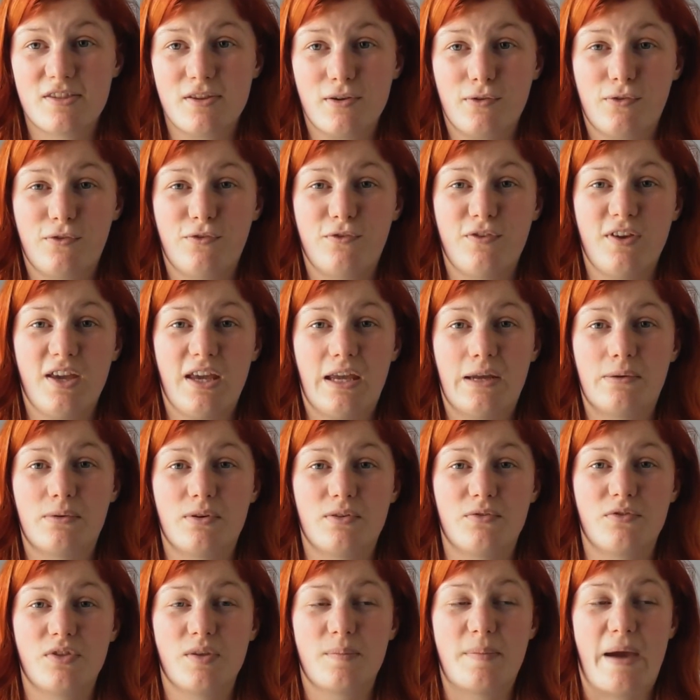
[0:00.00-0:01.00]
the
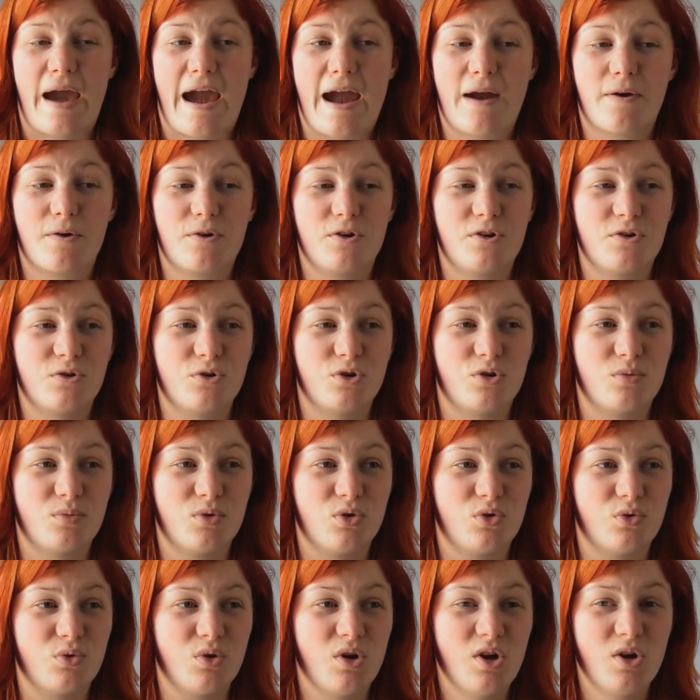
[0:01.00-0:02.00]
fear of the
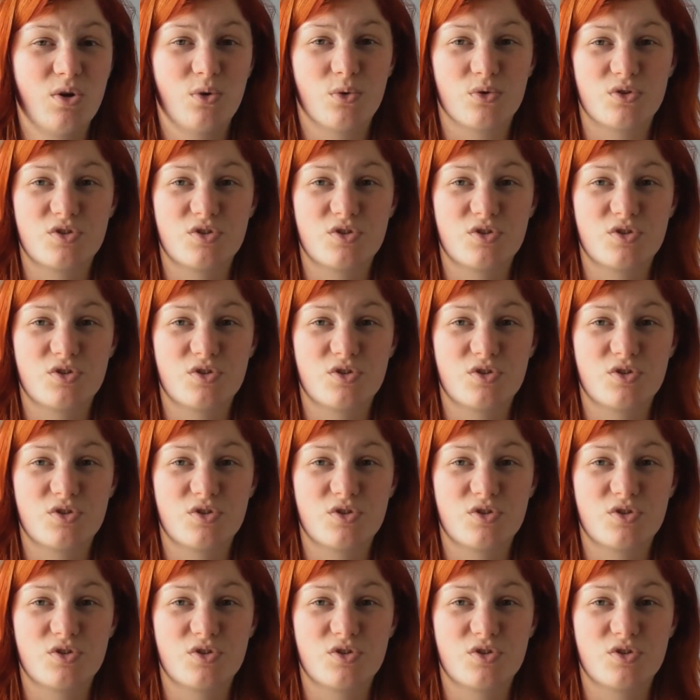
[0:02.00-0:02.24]
paranormal